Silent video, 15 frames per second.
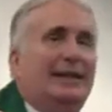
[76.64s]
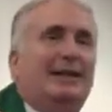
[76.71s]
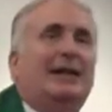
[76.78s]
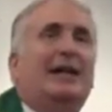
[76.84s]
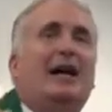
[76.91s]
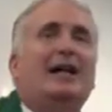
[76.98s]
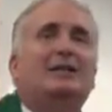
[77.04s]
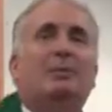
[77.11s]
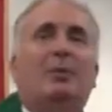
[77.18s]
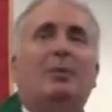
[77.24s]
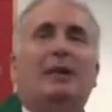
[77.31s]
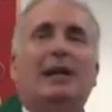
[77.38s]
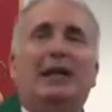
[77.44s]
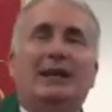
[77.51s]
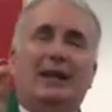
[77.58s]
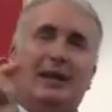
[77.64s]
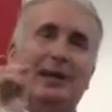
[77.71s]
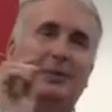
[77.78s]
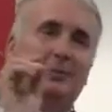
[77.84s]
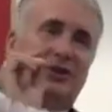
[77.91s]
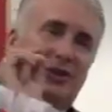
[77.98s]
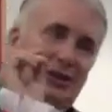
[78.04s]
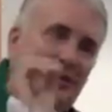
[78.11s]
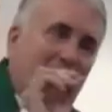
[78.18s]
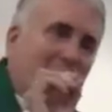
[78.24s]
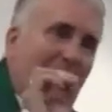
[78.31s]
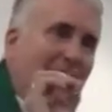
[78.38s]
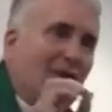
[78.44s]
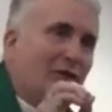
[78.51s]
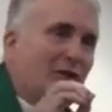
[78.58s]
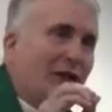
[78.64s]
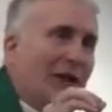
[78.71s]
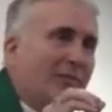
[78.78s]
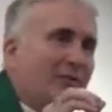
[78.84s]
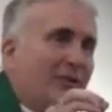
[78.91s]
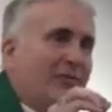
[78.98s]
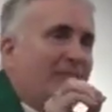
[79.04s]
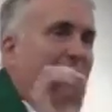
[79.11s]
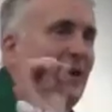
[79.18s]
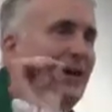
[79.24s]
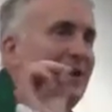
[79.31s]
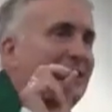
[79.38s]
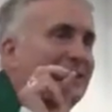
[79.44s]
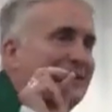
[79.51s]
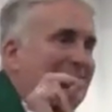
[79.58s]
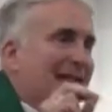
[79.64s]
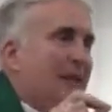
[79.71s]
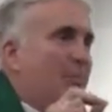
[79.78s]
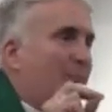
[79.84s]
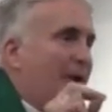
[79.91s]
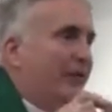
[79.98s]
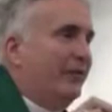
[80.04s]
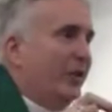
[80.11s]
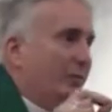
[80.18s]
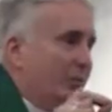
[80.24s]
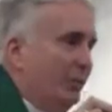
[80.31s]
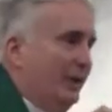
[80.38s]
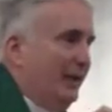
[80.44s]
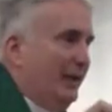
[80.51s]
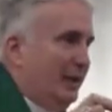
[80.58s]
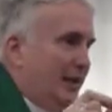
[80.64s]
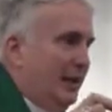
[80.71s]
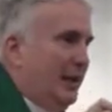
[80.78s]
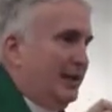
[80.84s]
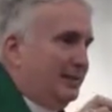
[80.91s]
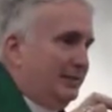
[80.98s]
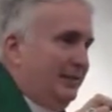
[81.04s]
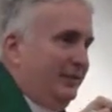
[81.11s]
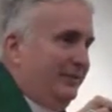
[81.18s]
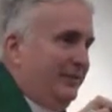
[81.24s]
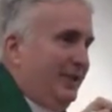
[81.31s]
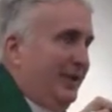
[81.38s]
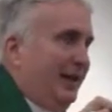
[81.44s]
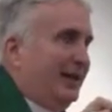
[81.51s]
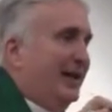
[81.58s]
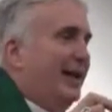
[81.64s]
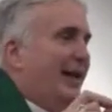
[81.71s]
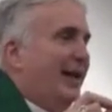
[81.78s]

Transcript: The gospel reading comes, this eighth chapter of Mark is the pivotal point in the gospel of Mark.